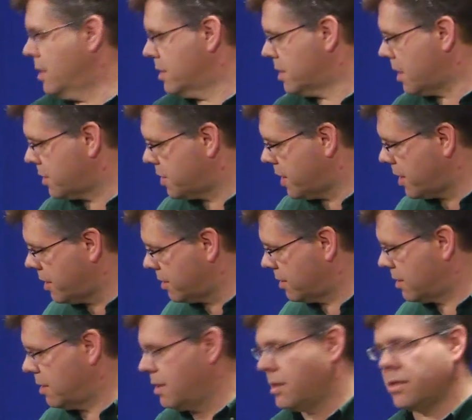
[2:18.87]
such
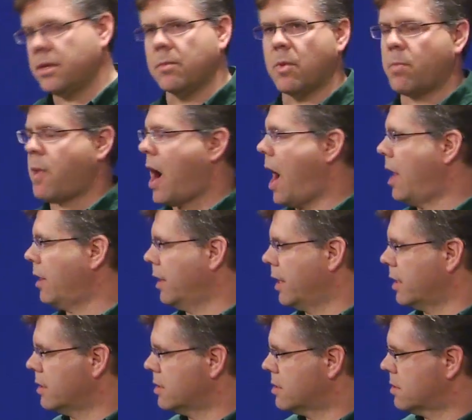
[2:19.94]
as timber
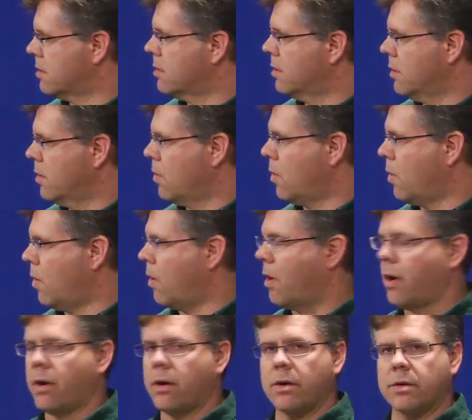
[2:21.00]
pilings
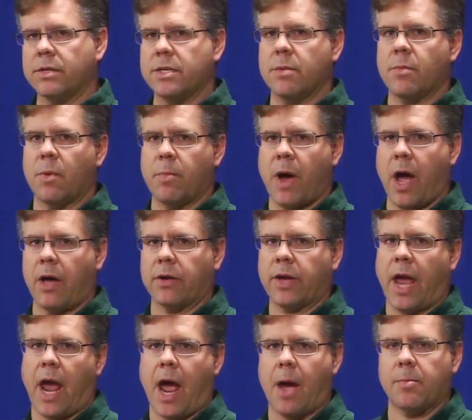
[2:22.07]
or timber pile
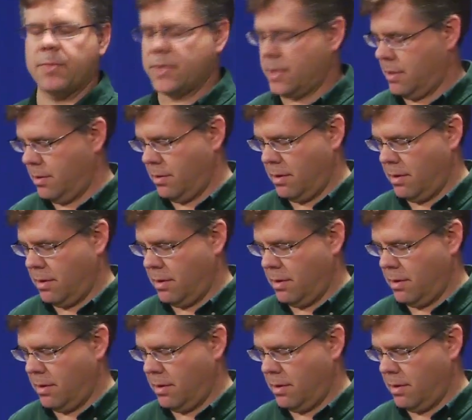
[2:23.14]
caps.